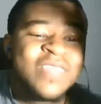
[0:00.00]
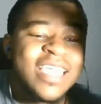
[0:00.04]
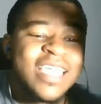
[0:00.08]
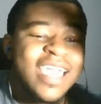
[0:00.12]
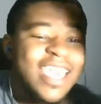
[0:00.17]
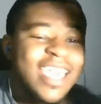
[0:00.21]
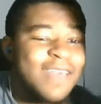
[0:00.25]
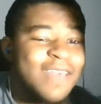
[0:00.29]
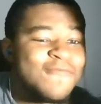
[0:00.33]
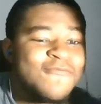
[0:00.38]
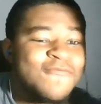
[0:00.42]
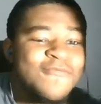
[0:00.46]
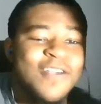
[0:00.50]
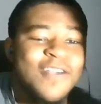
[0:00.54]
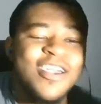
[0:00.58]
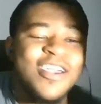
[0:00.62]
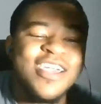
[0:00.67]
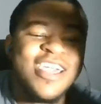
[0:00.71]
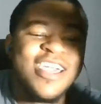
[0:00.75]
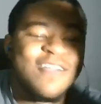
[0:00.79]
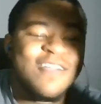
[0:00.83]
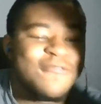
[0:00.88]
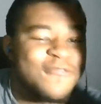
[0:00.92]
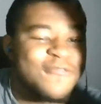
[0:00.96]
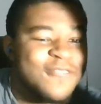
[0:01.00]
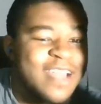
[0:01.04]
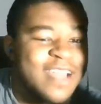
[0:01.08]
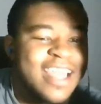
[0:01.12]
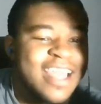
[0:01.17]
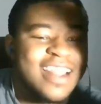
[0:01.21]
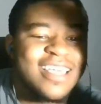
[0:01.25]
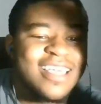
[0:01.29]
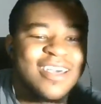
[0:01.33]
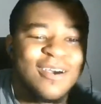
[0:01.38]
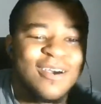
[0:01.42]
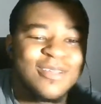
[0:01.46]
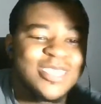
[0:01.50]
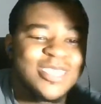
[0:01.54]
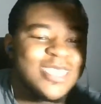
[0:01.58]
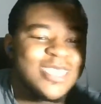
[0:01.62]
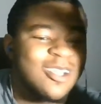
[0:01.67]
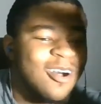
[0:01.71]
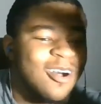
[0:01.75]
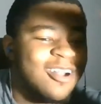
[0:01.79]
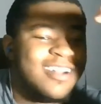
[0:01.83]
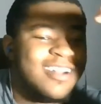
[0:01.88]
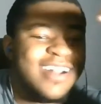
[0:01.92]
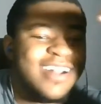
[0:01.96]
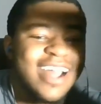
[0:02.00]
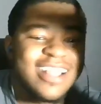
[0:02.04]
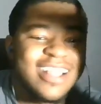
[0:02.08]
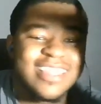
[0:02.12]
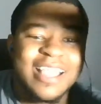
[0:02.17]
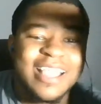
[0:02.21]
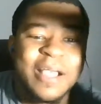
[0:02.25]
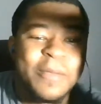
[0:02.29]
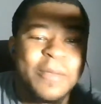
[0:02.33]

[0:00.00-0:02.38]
if, if Ragdoll saw nothing,